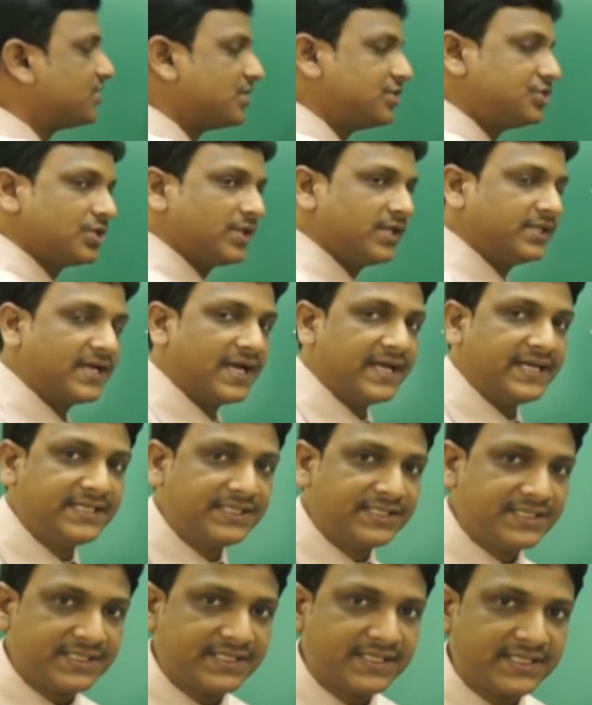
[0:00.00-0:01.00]
century the
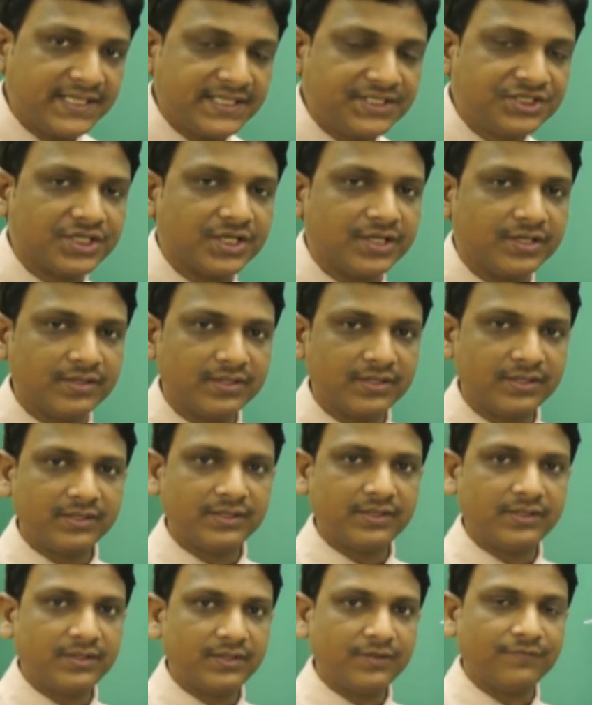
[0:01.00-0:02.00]
integrated
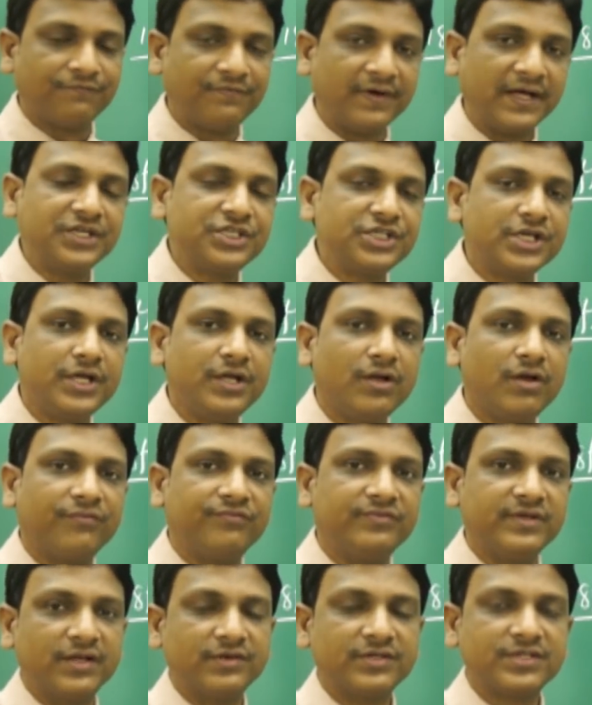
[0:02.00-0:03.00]
functioning
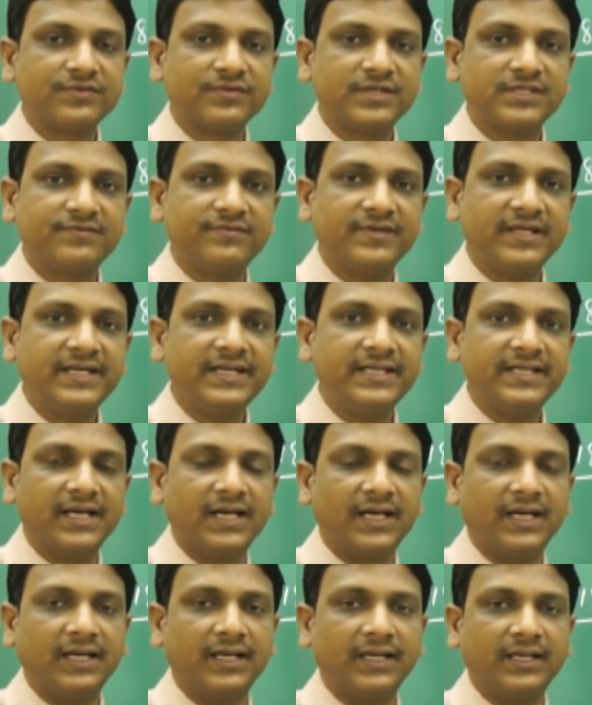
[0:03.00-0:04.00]
of nerves was very
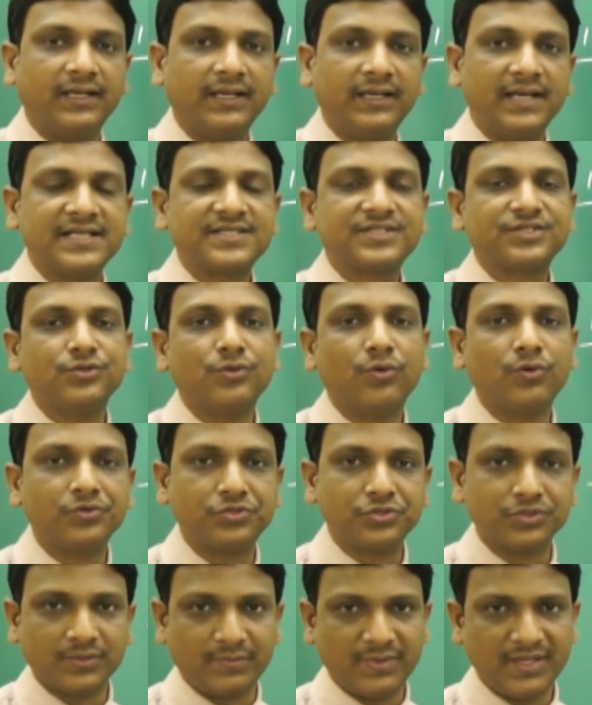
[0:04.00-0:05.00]
uh, less known
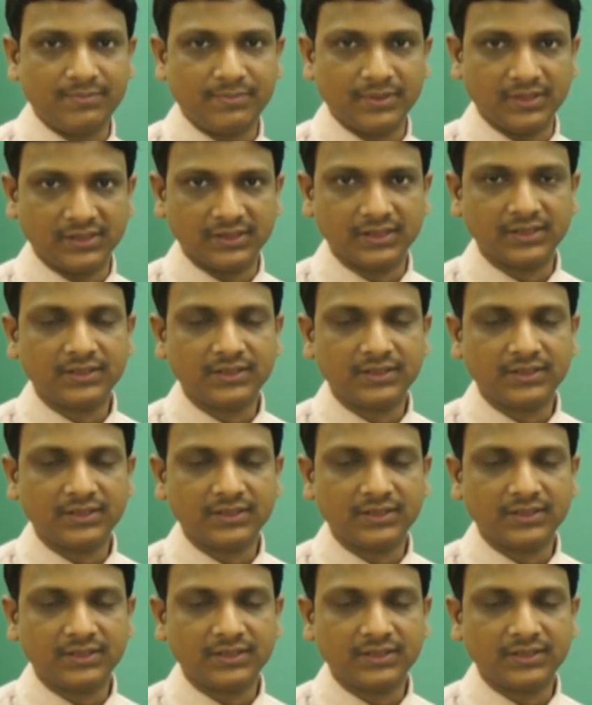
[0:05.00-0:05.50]
to the people.